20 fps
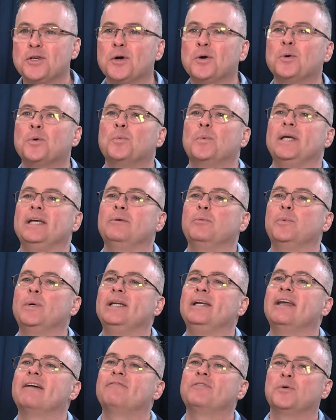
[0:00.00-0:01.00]
So
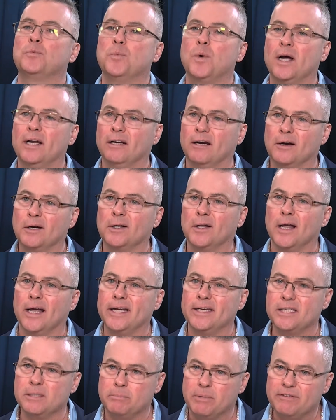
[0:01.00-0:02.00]
we never want our
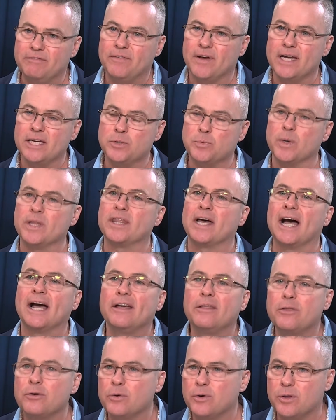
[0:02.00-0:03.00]
client to be faced with
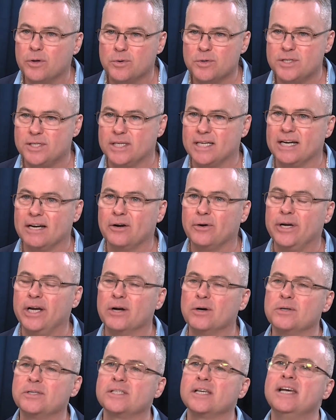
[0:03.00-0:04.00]
either of those
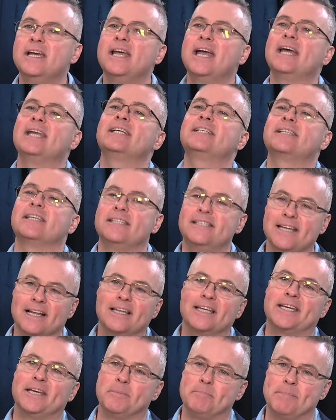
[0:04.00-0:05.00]
scenarios. And it's a
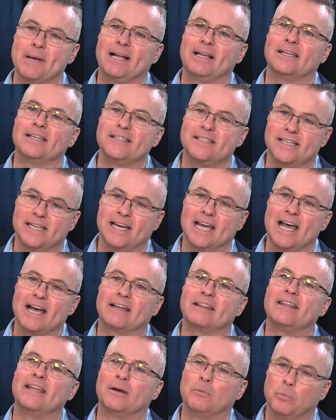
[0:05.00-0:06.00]
delicate balancing
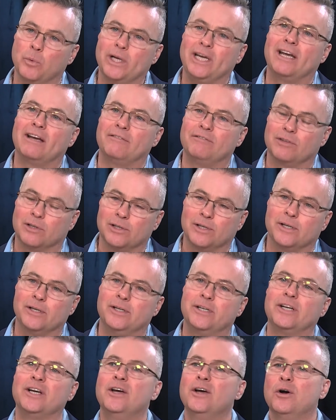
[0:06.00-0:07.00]
act that we have
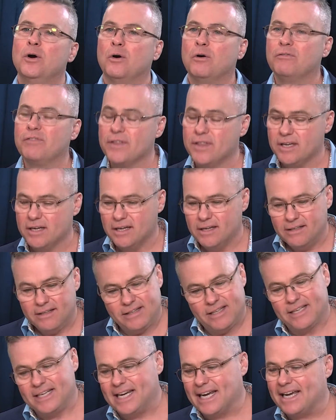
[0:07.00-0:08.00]
learned over
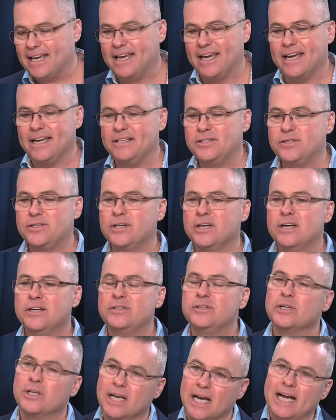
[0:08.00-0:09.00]
the decades
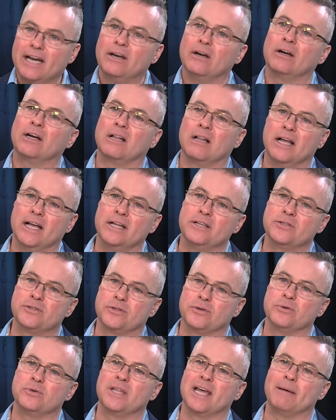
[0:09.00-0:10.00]
to guide our
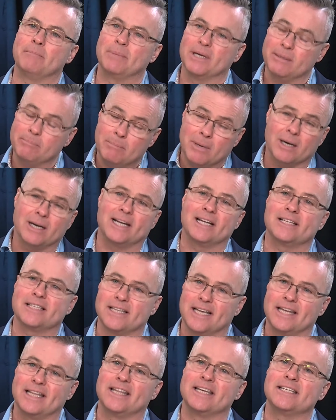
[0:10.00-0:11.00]
clients through that. But in
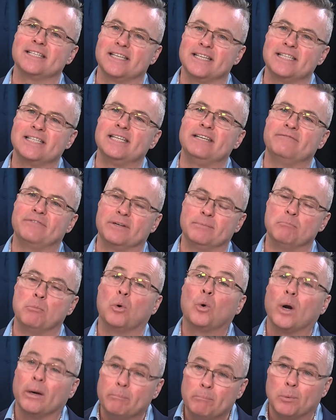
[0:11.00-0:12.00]
markets like this, it's even
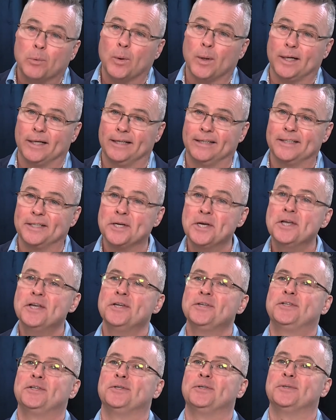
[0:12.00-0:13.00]
more important
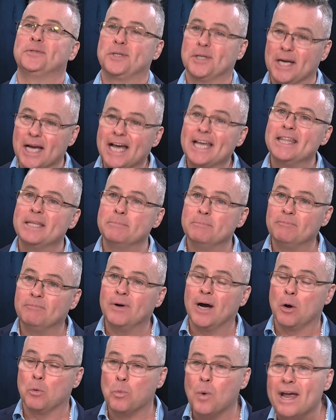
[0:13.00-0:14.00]
to guide
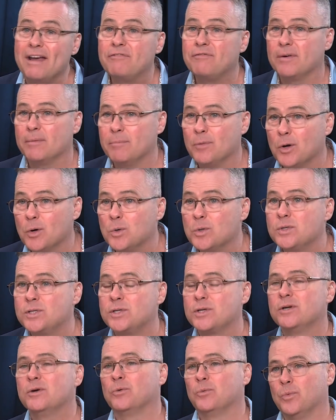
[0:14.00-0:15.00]
them away from
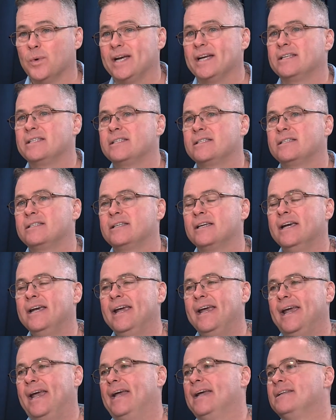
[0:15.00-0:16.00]
those risks.
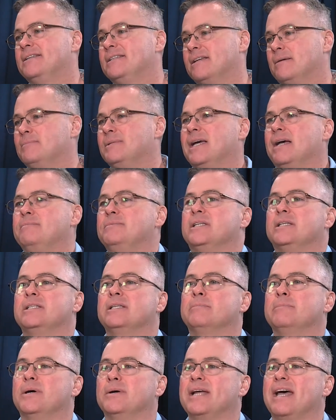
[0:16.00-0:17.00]
And sometimes
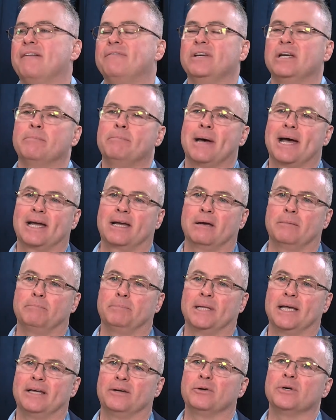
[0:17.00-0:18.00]
it's about having a
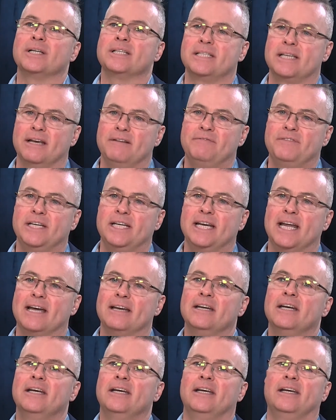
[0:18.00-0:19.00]
backup plan or a safety
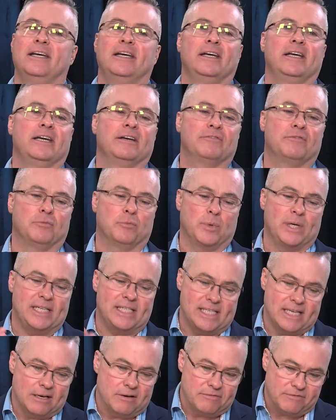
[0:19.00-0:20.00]
net. If we
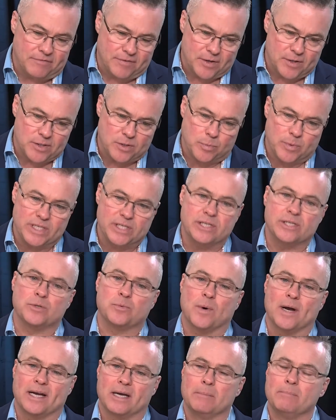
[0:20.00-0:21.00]
sell first, which
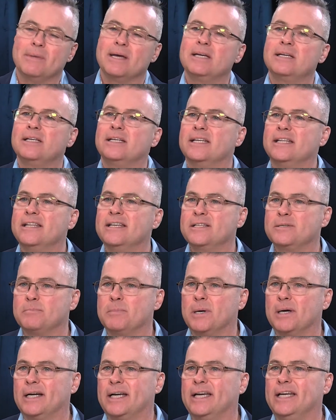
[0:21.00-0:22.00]
is recommended in this
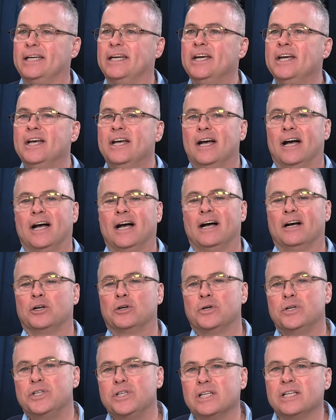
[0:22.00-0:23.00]
market,
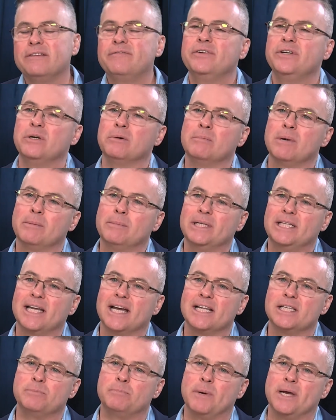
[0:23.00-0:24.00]
could you live in your mom and
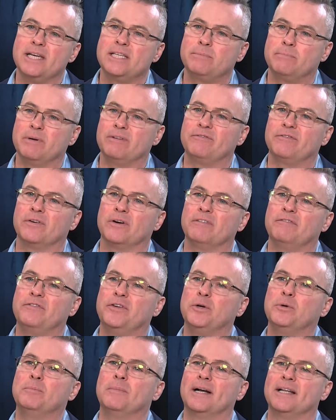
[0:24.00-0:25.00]
dad's basement for a
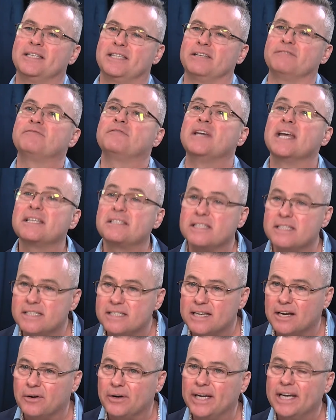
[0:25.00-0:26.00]
few months if
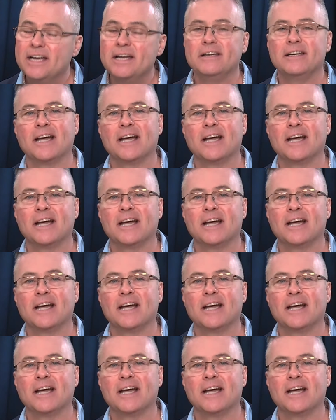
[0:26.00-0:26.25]
necessary?